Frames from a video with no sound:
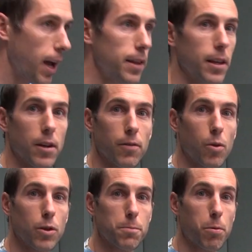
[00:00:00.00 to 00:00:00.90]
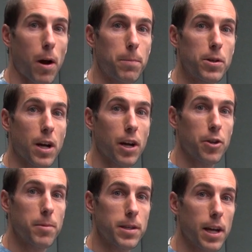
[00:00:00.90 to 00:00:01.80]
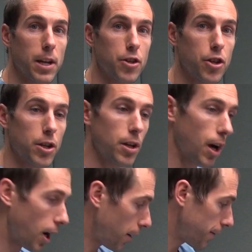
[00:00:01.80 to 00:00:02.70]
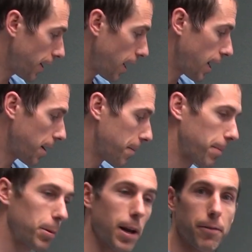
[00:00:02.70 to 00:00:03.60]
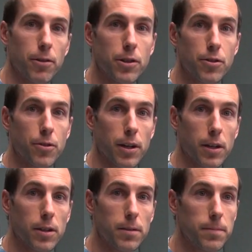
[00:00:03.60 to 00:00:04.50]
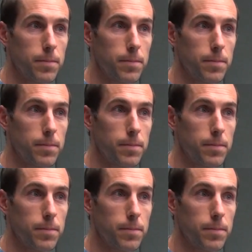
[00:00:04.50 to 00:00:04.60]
And then, of course, proper documentation of the IM epinephrine is critical.